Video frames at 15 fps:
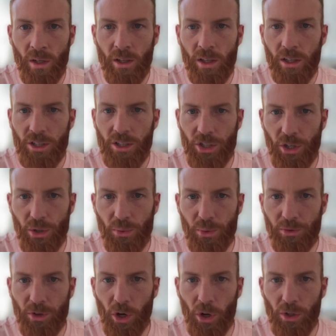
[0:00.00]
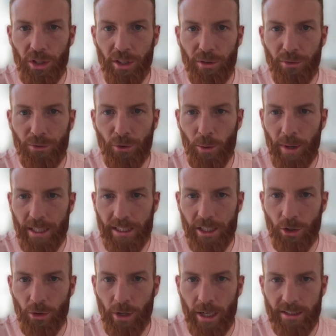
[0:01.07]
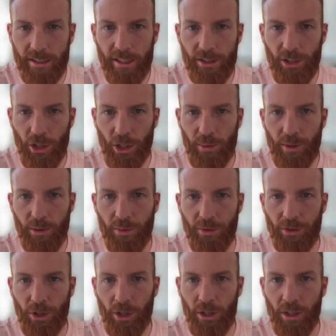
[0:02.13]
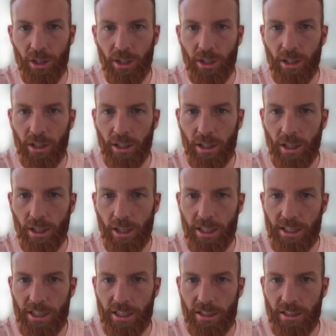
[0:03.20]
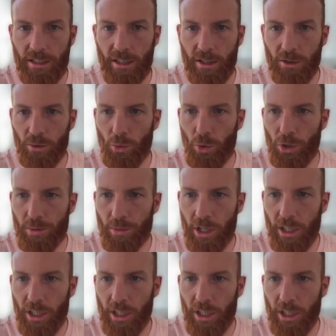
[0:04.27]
So we've got all the formatting correct in the document. We've got a nice little watermark